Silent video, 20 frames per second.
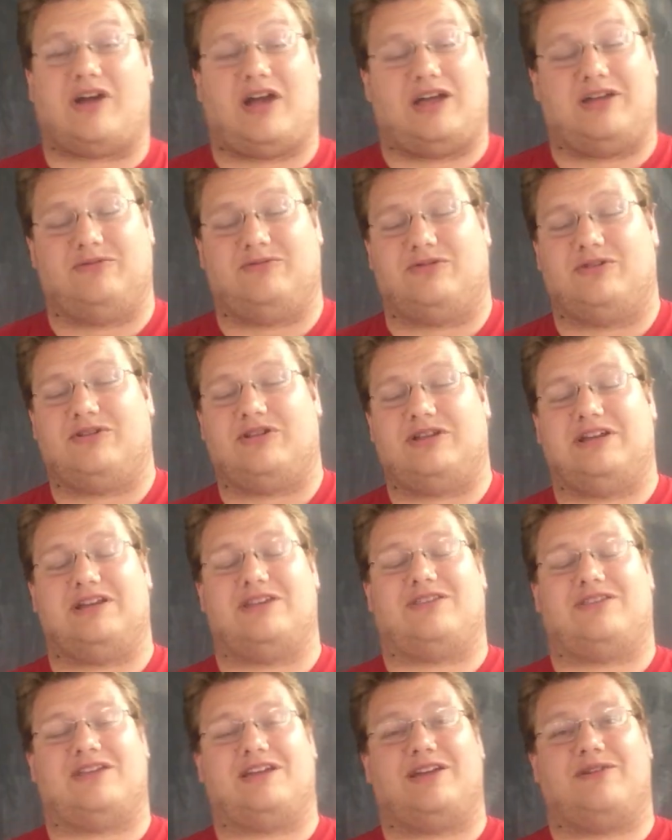I really
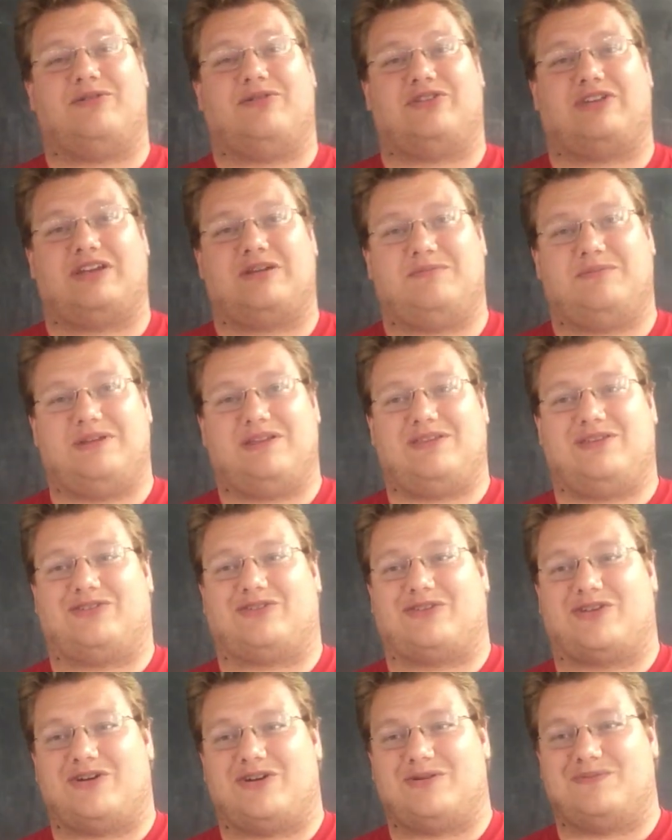didn't think it was going to be
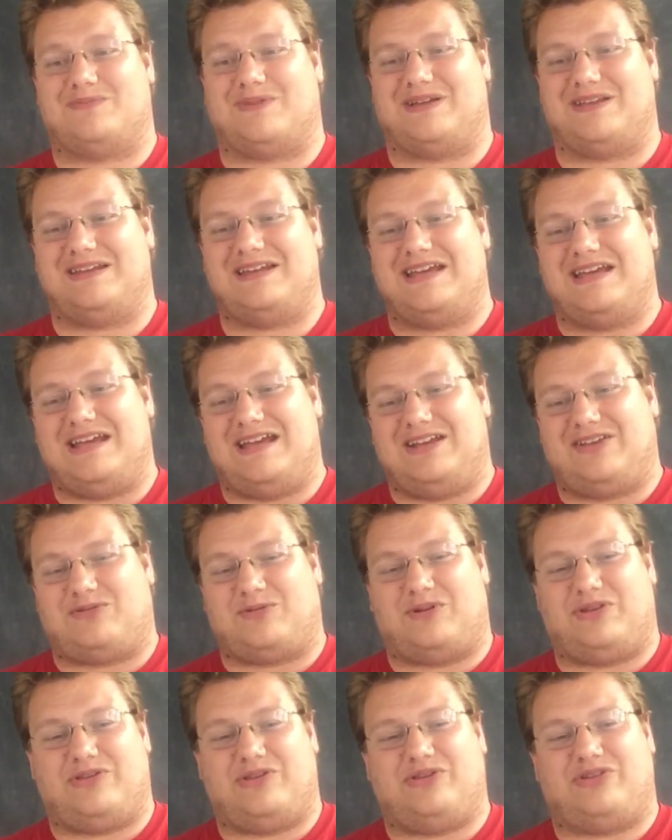this long, but it's
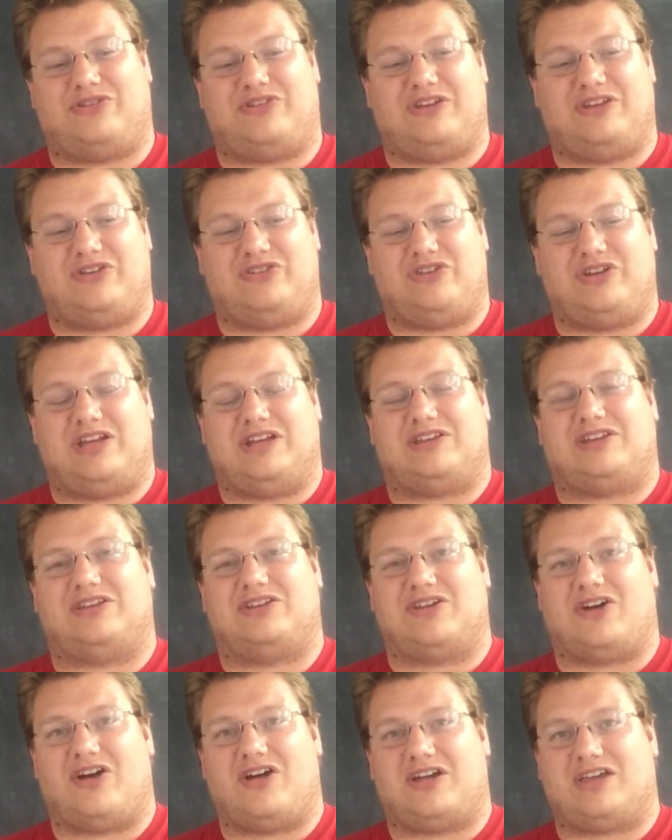one of those things you get to
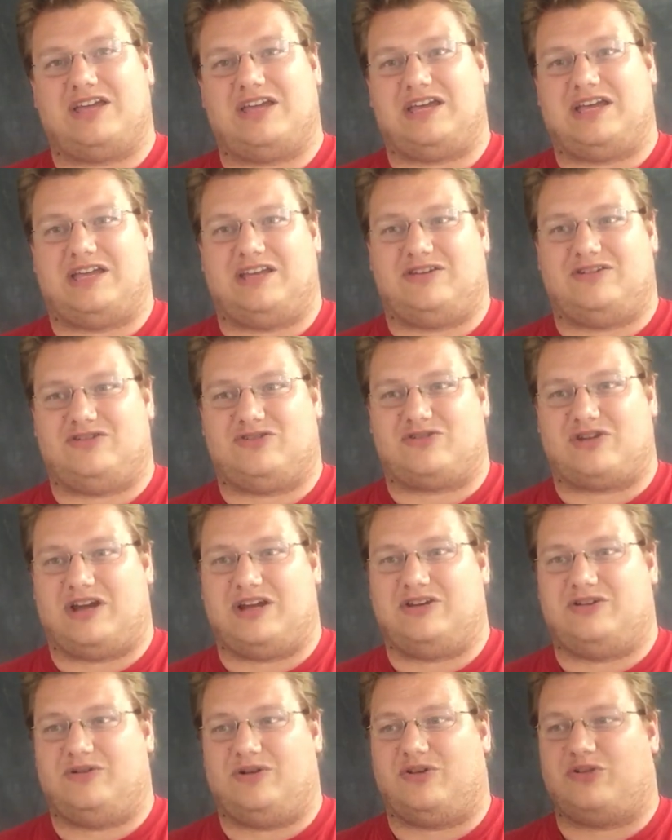talking and
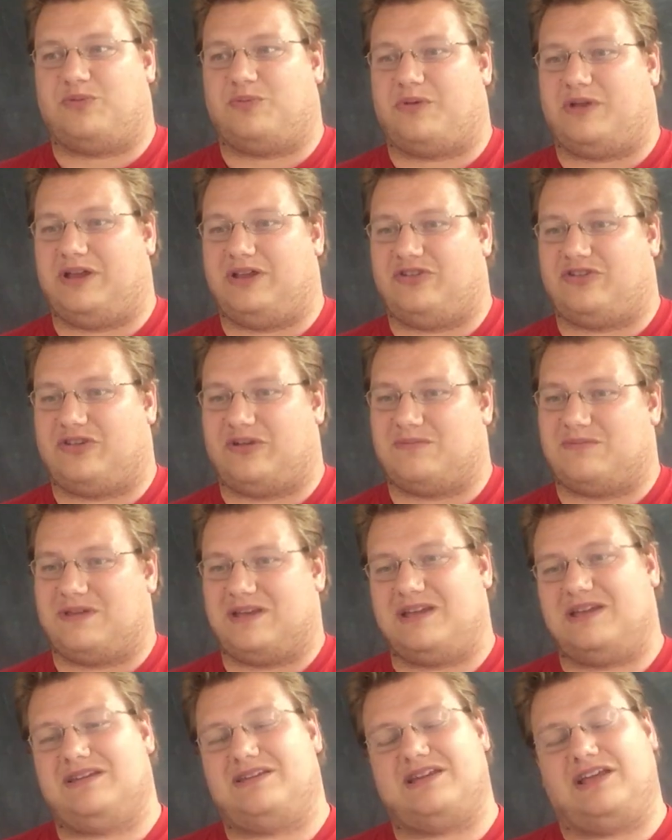trying to explain
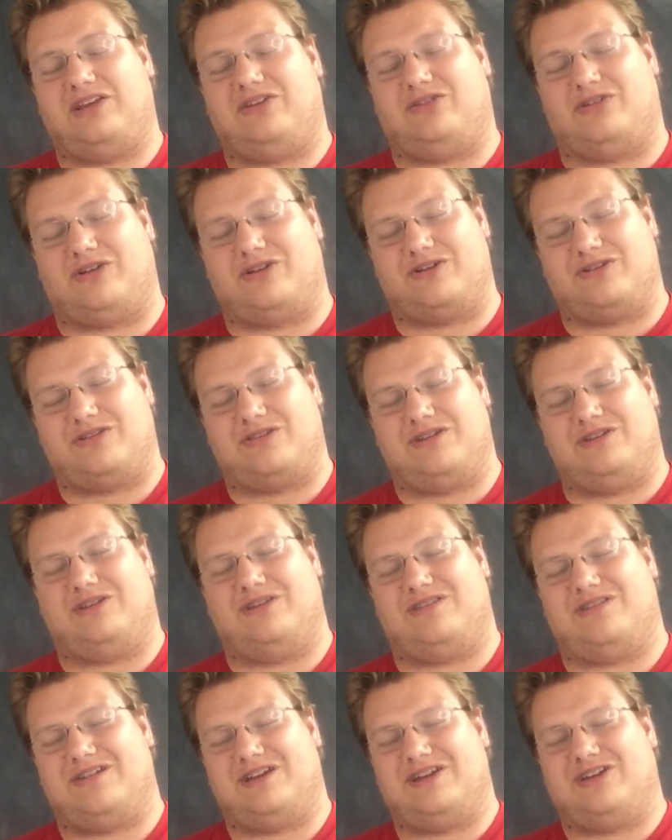something, and it takes longer than
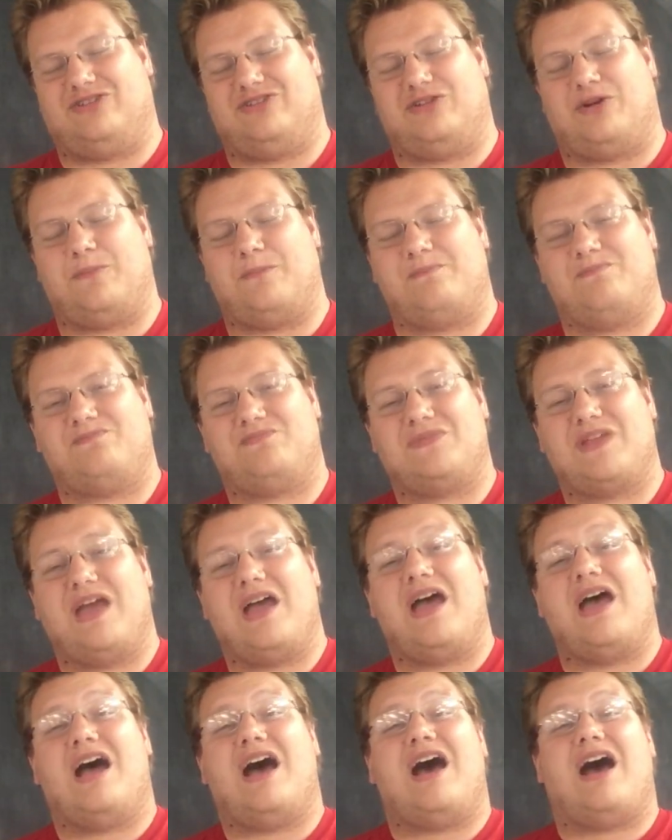you think. So,
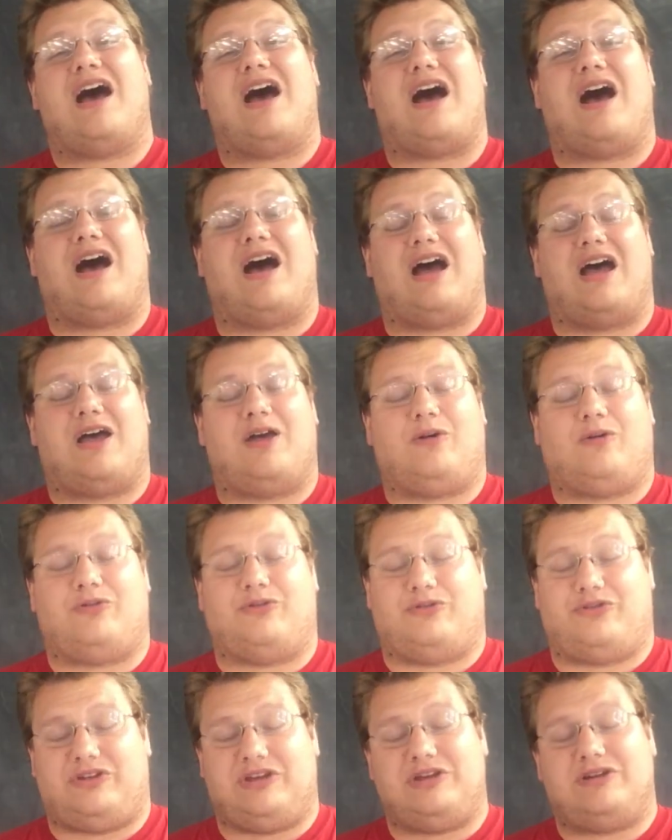
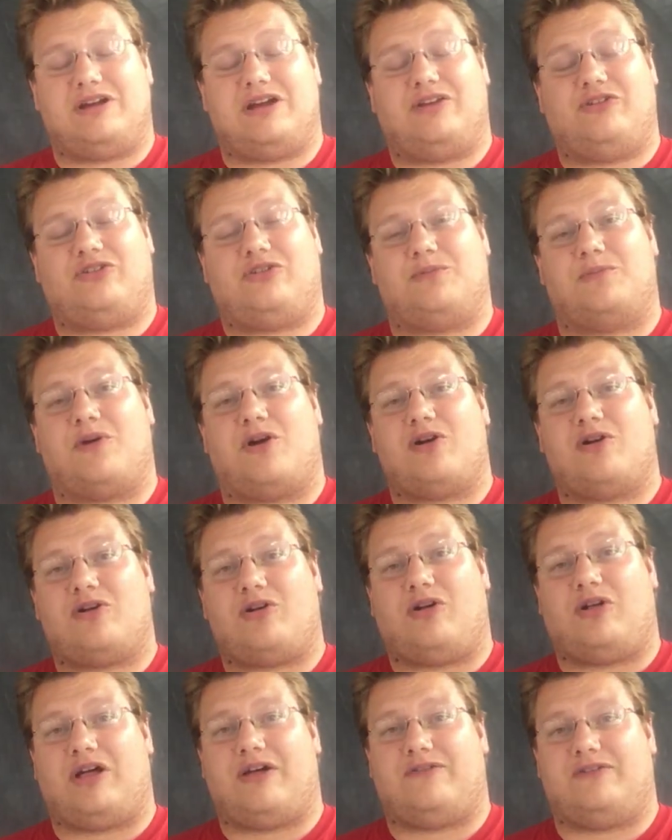I'll see you guys
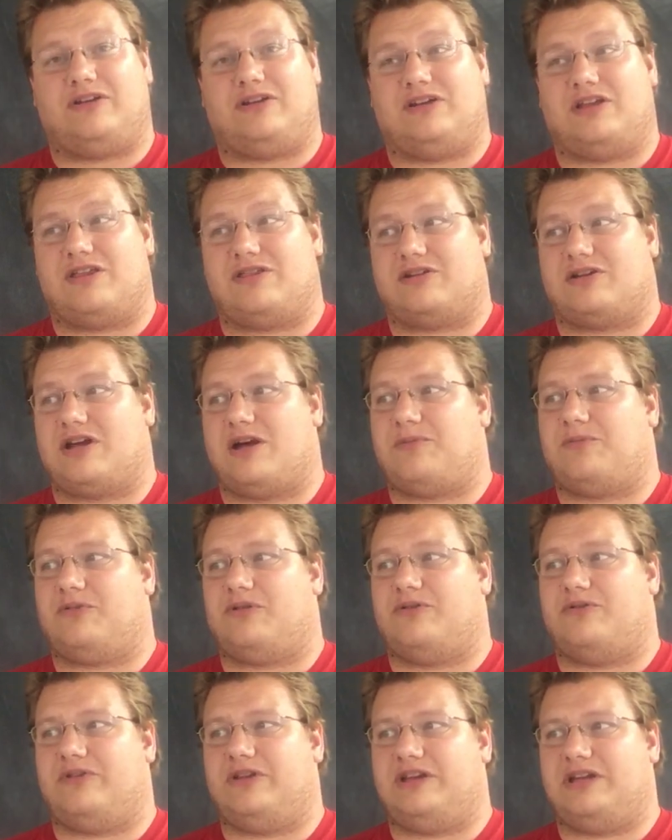tomorrow. I'll have another
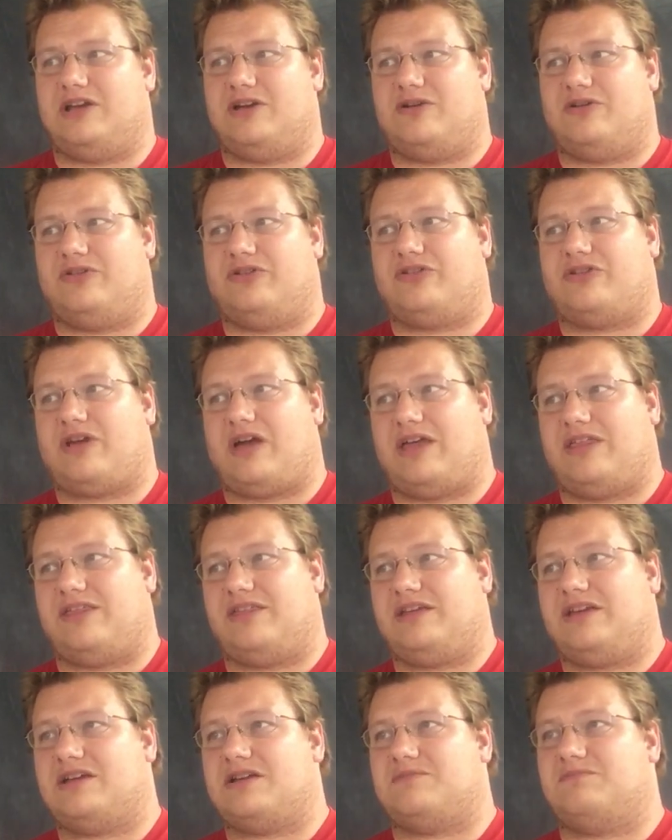couple of videos. I
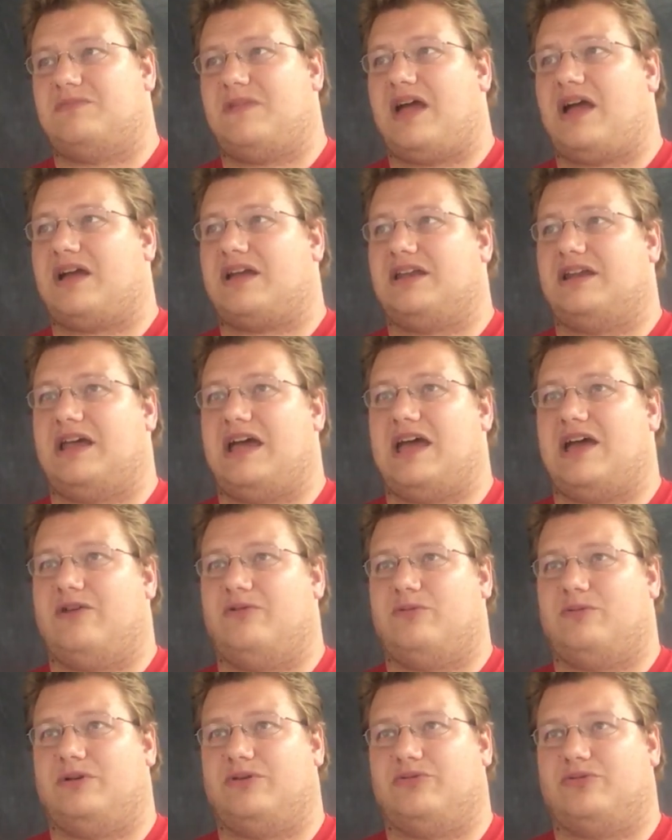think I'm not going to
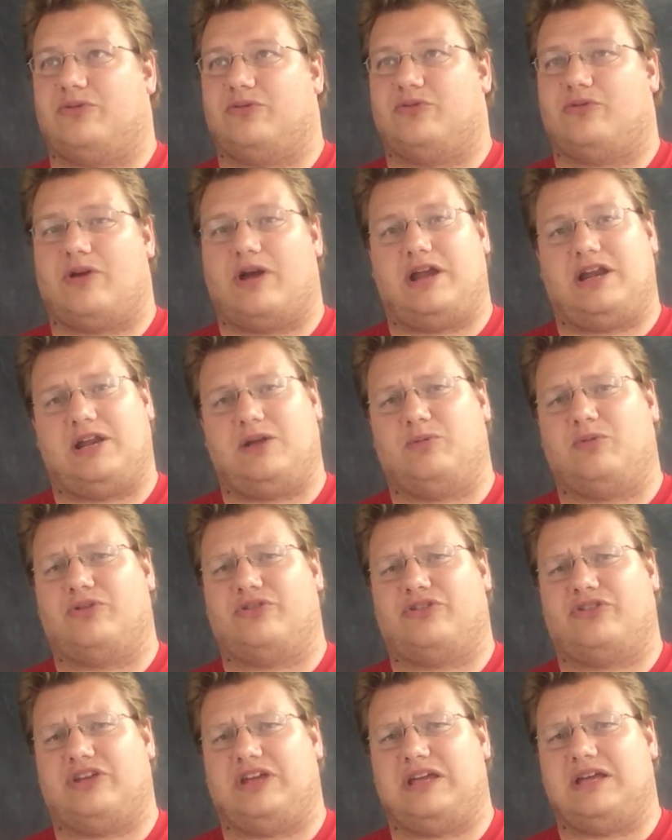have one for Friday. We'll
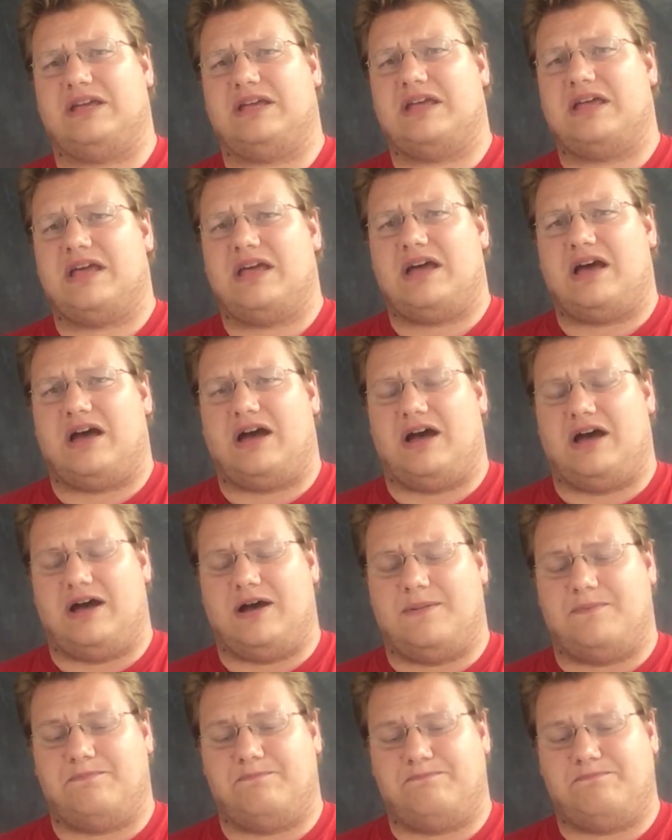see.
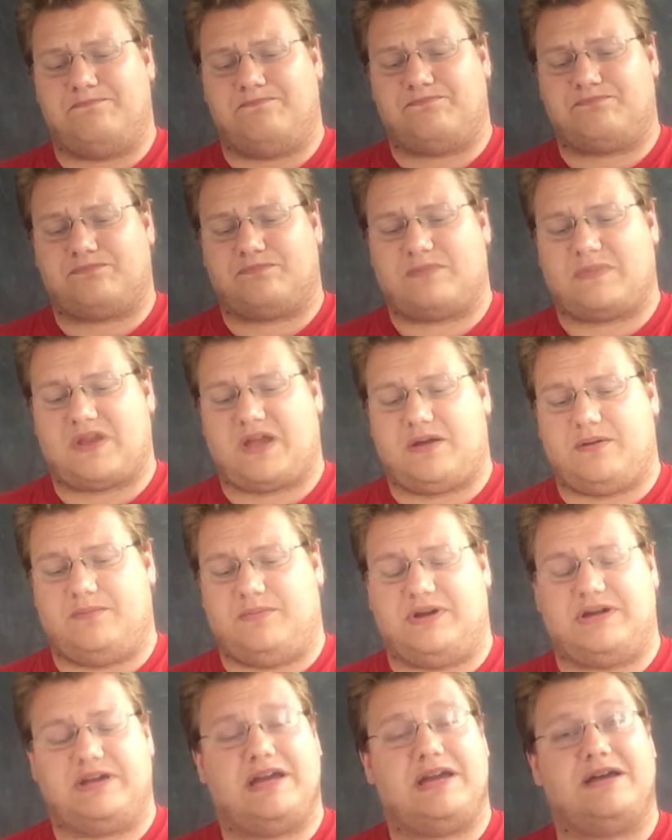
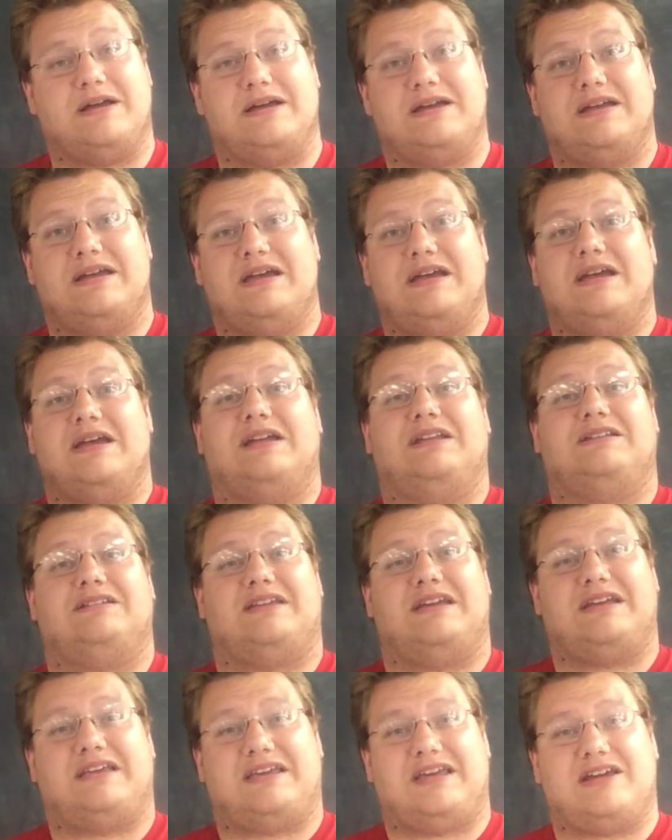But yeah,
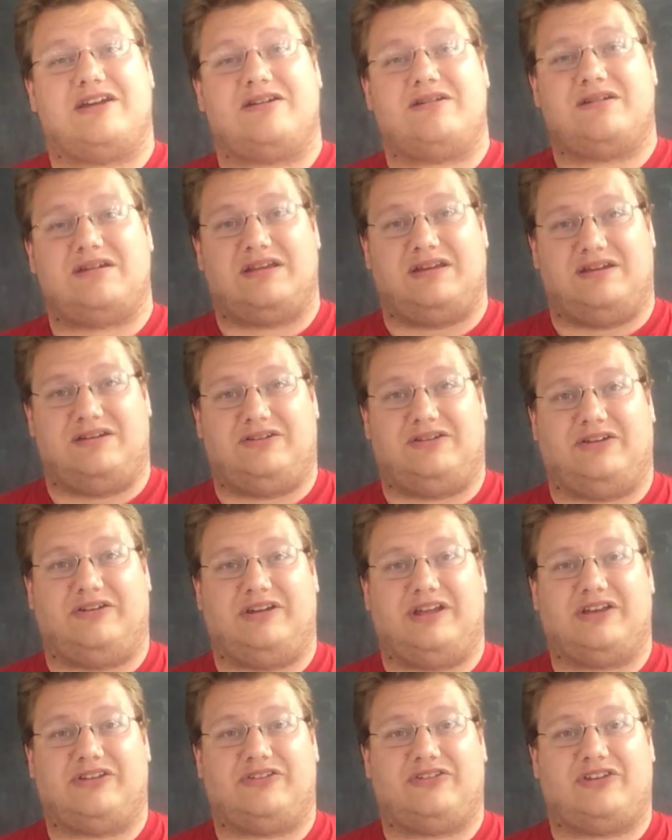take care. Until
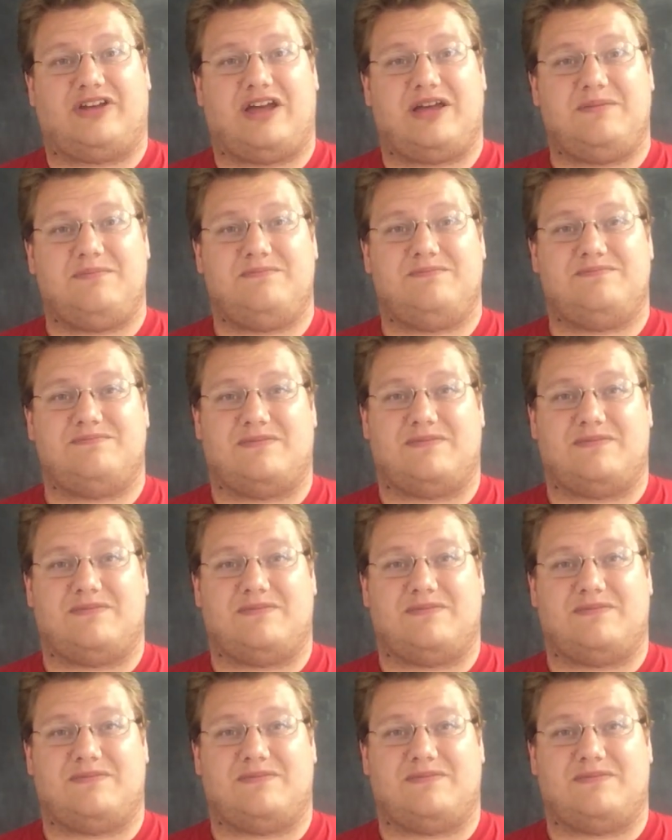next time,